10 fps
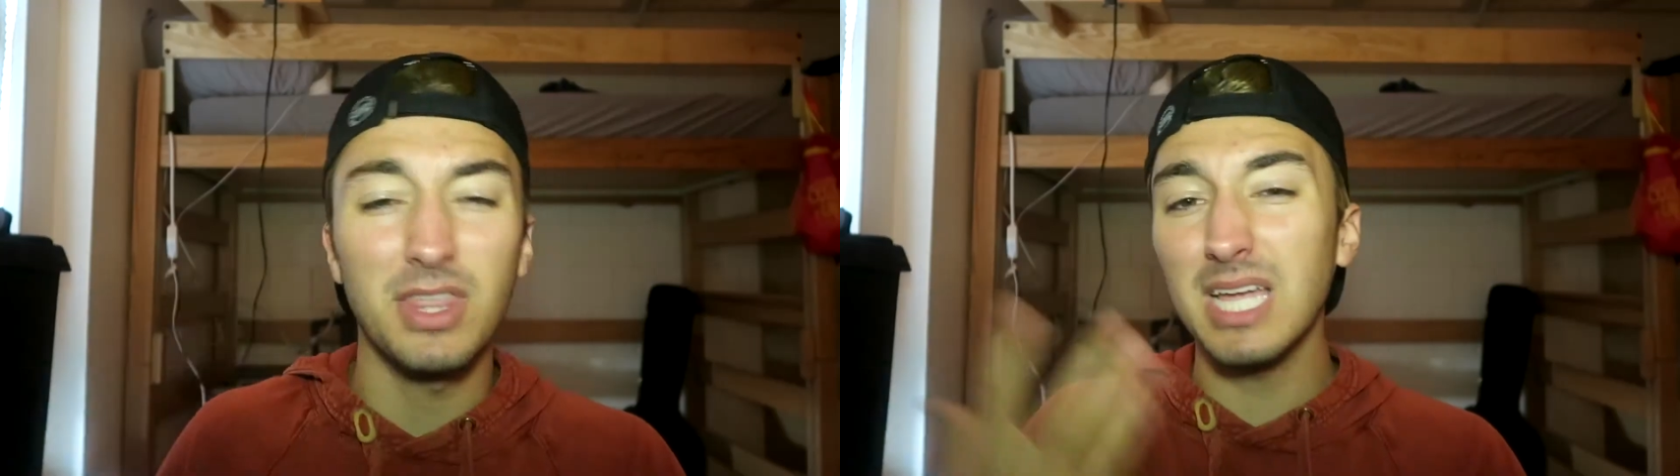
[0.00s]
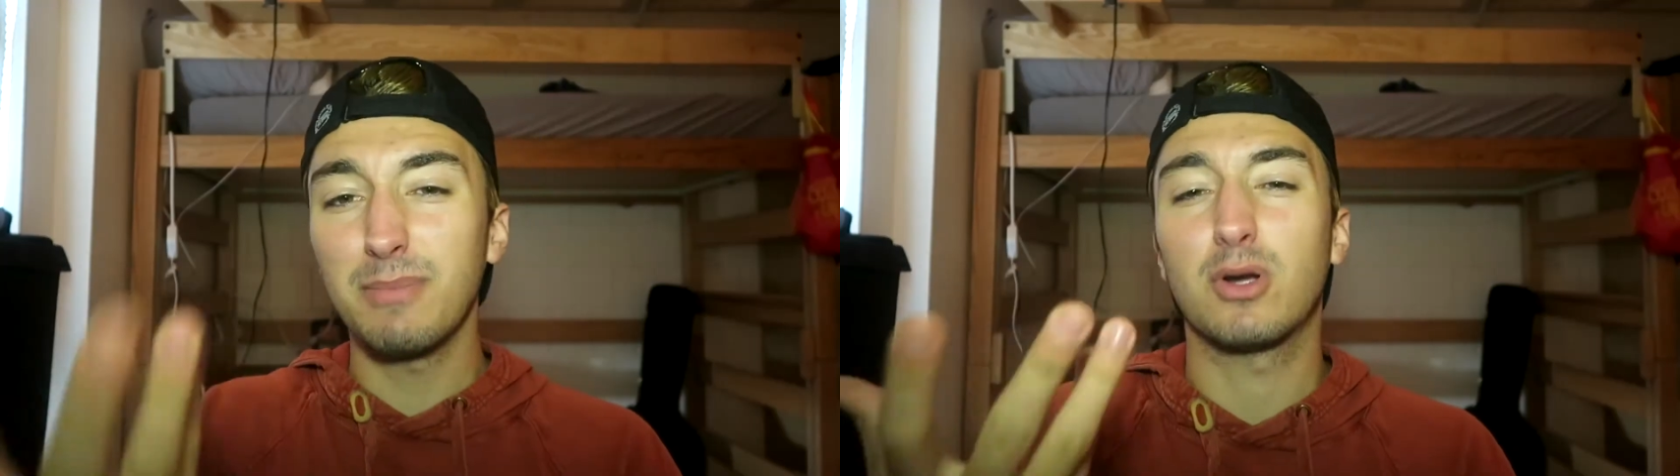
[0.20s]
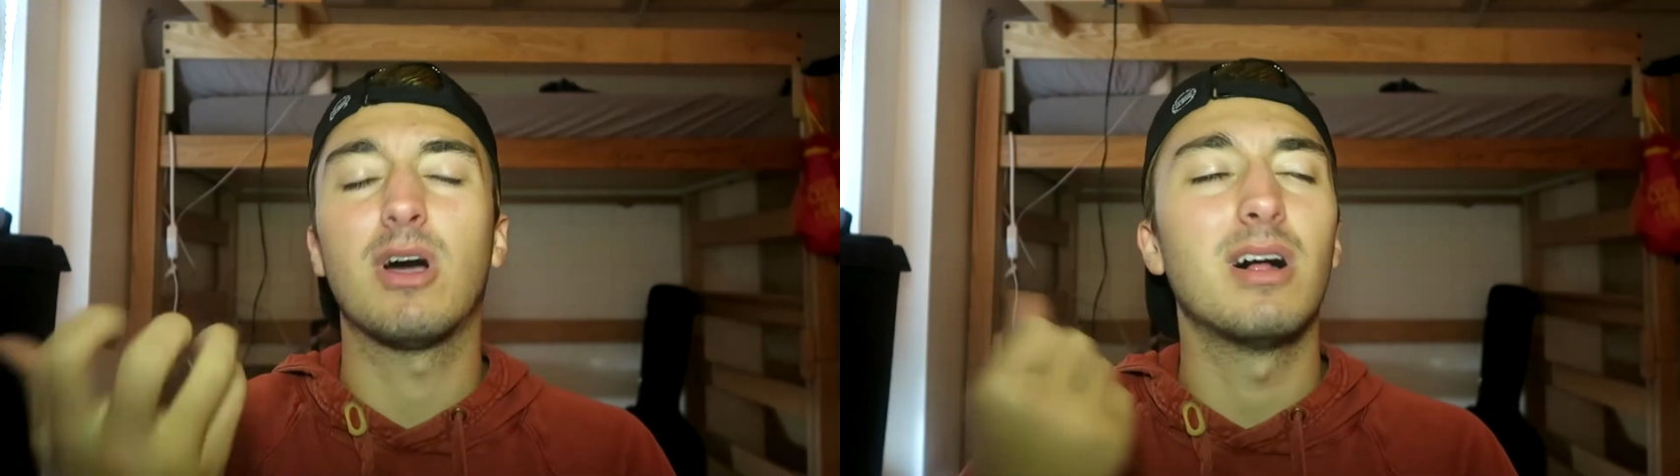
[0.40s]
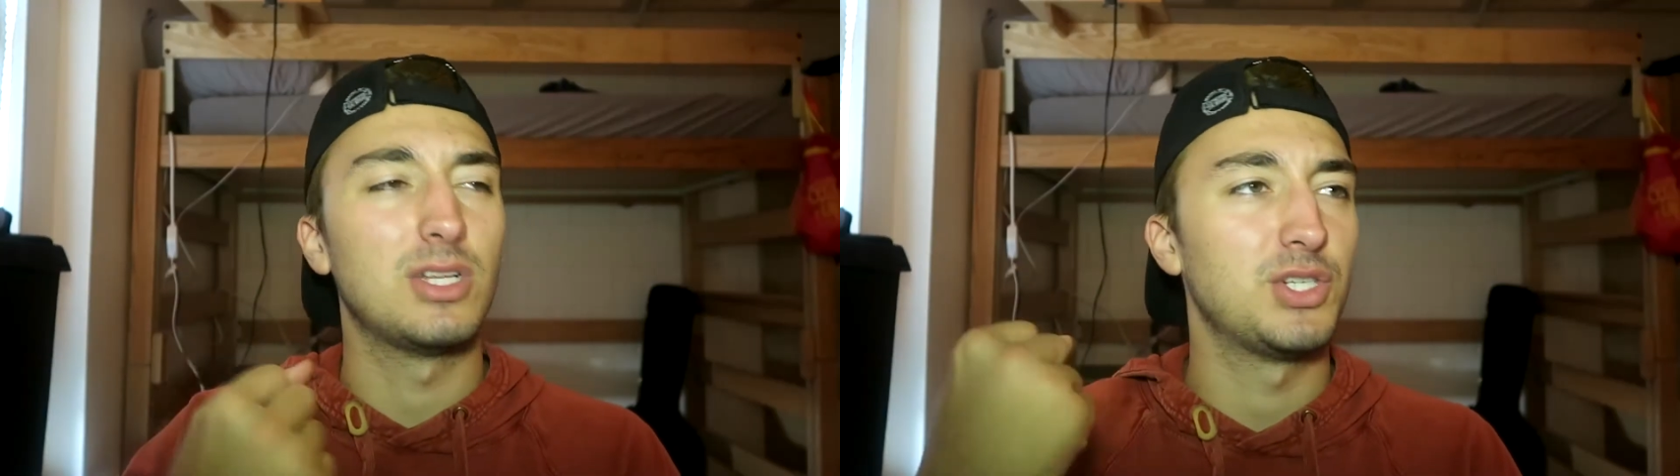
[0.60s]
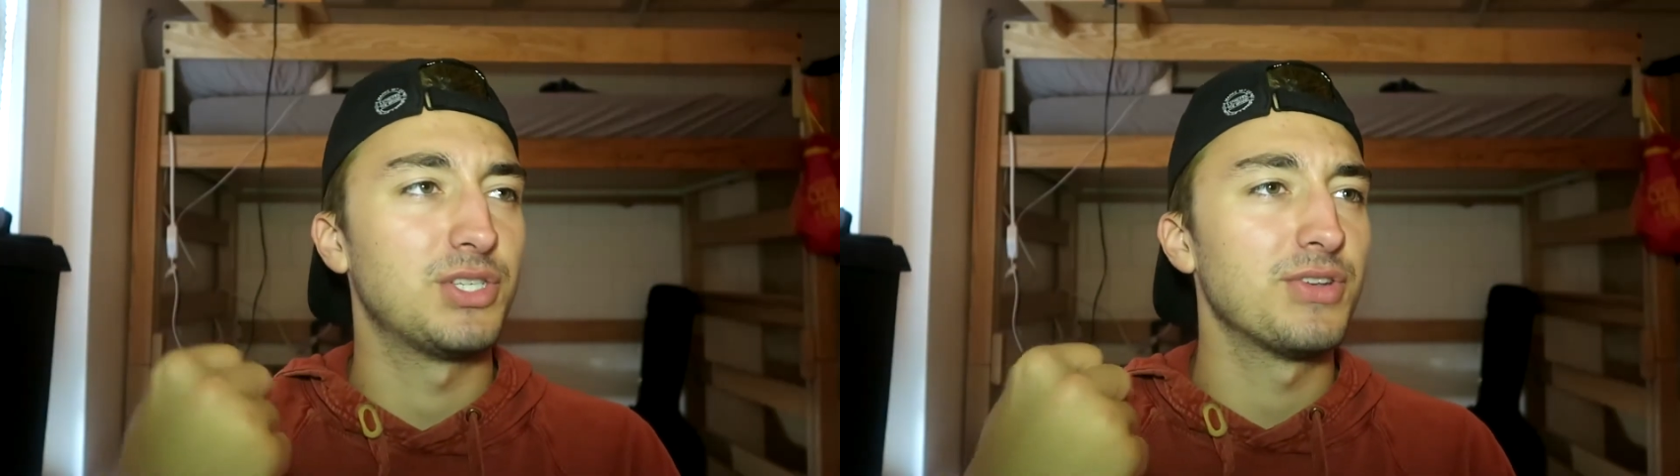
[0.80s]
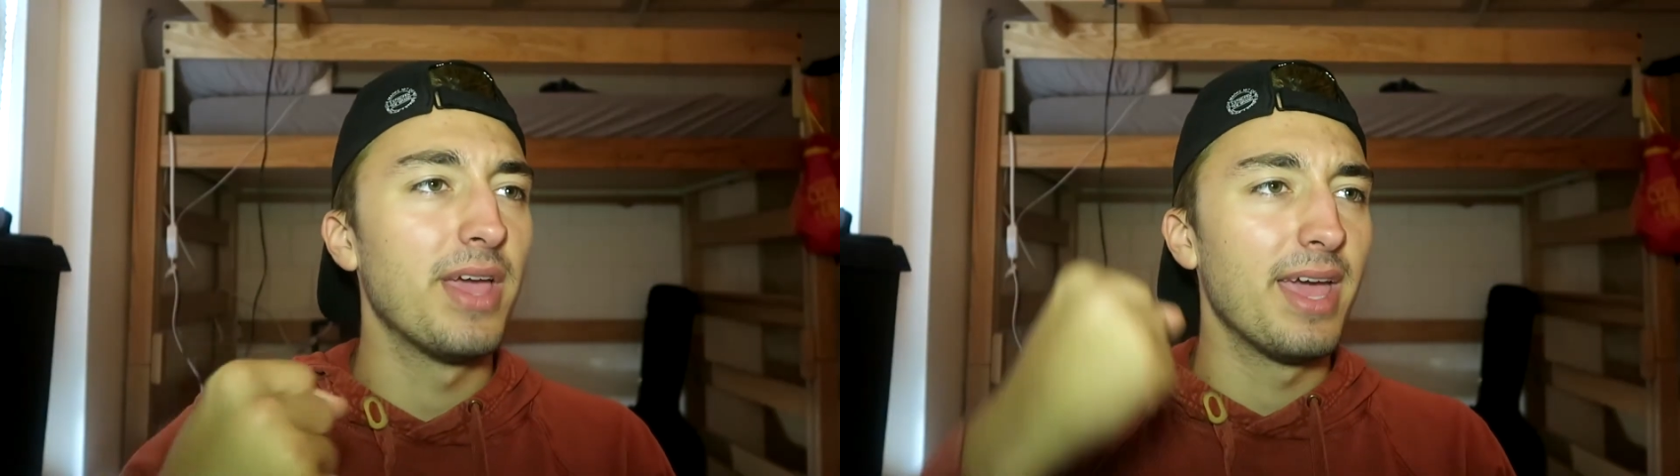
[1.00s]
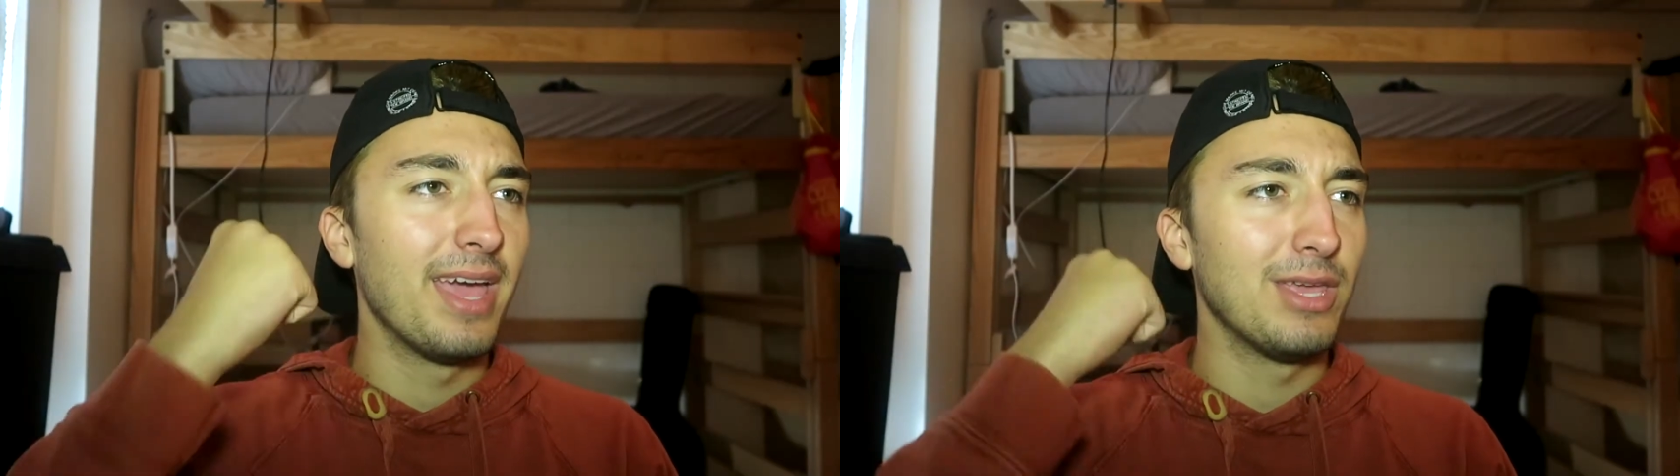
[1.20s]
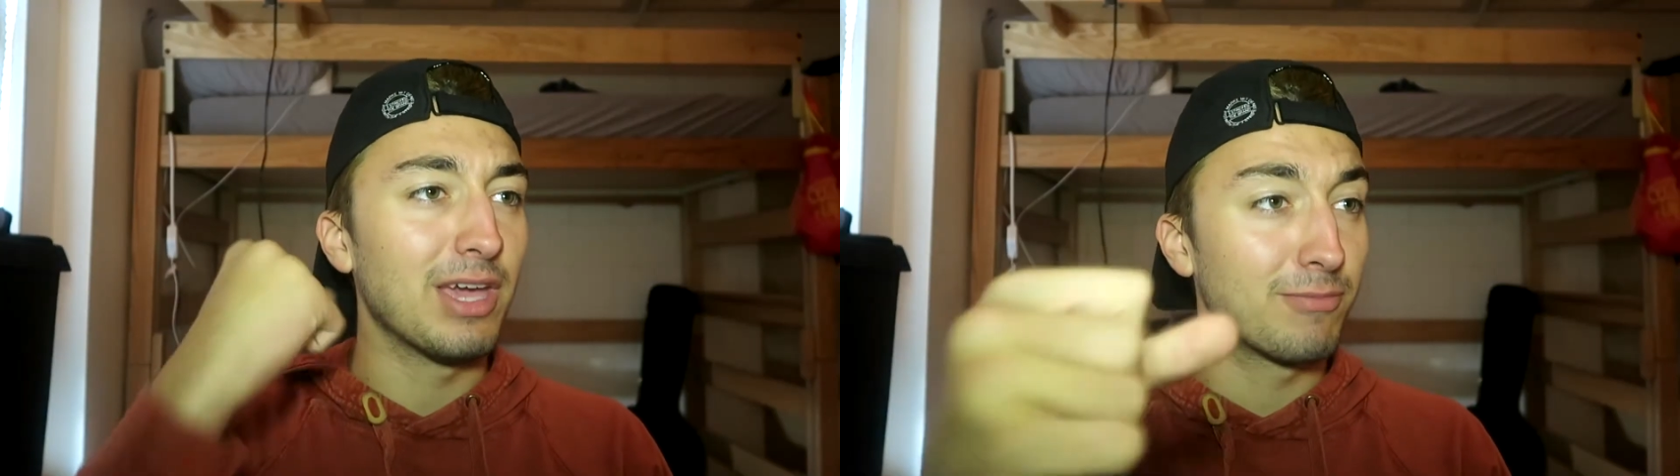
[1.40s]
The thing about college is
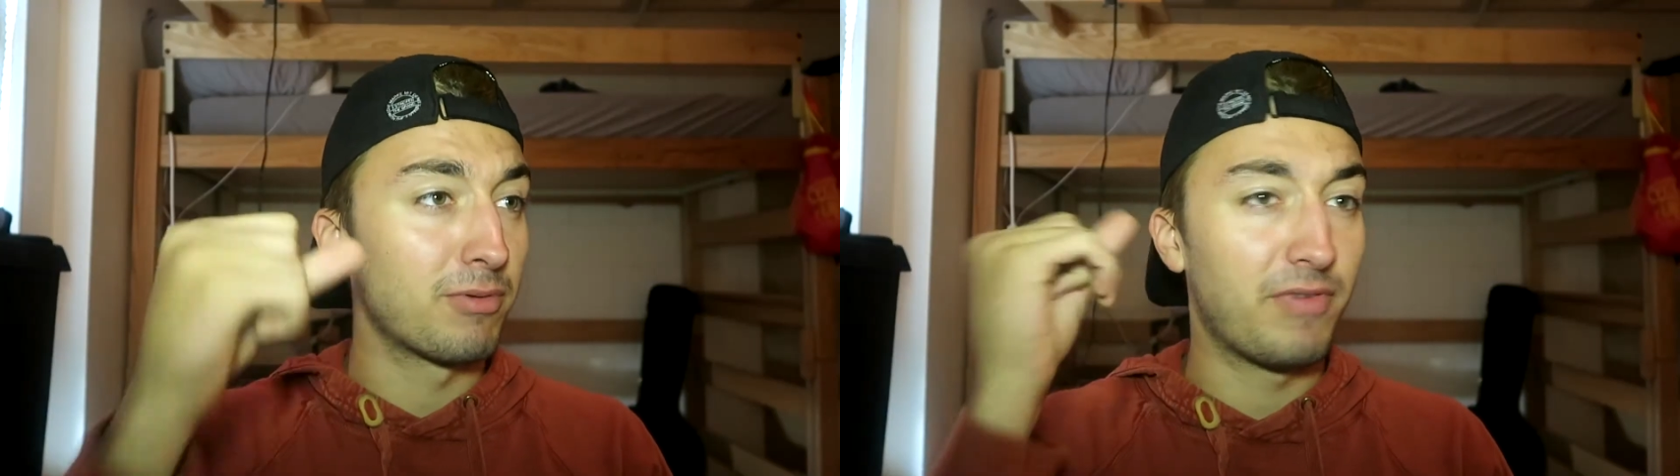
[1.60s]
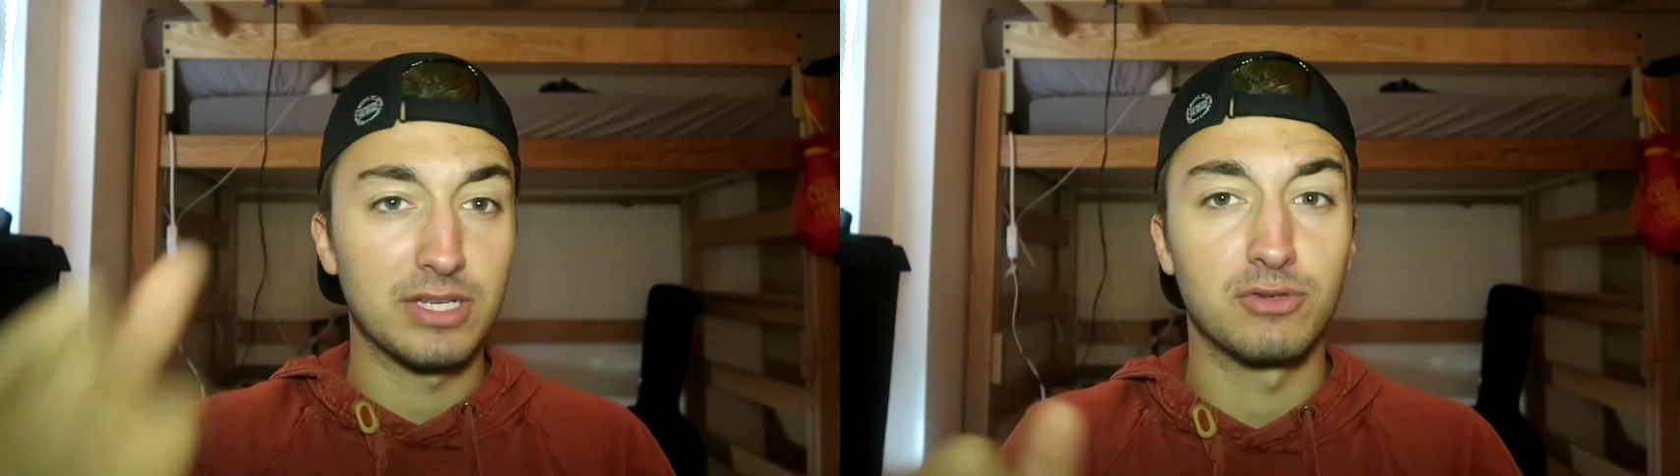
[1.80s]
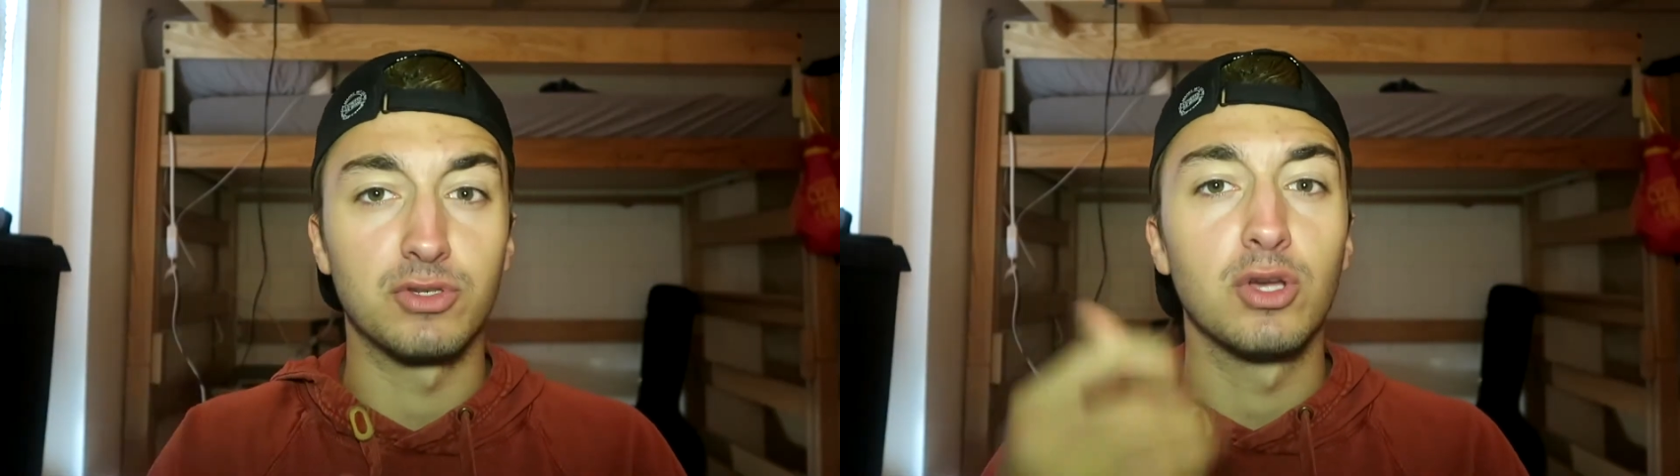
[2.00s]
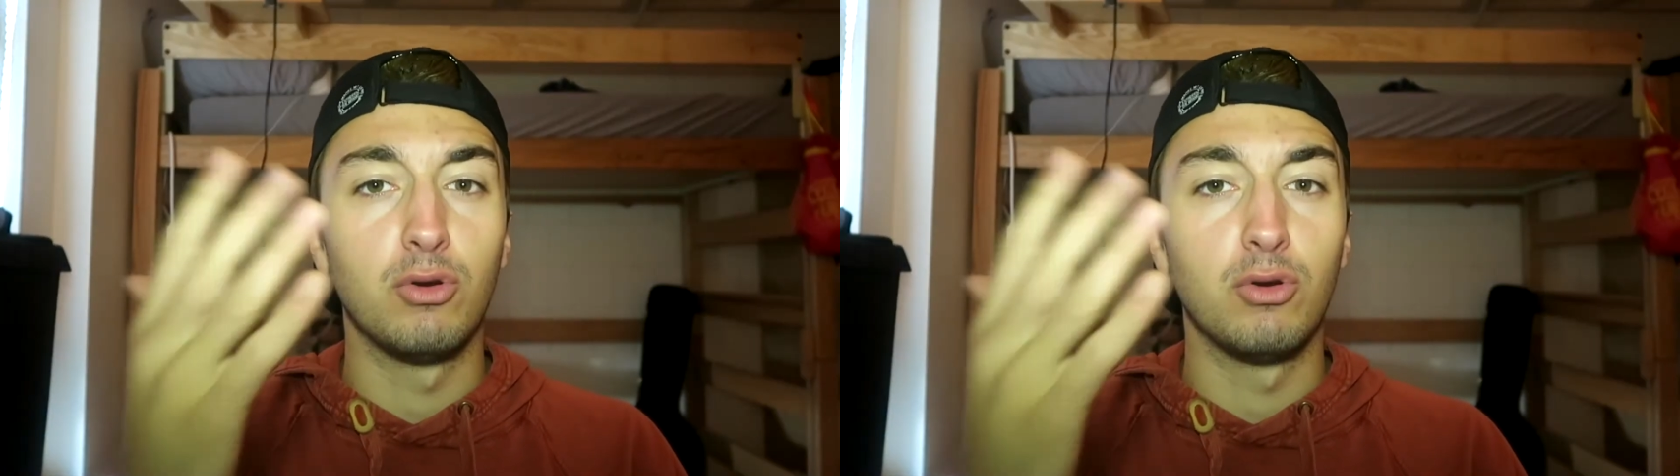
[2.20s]
you have professors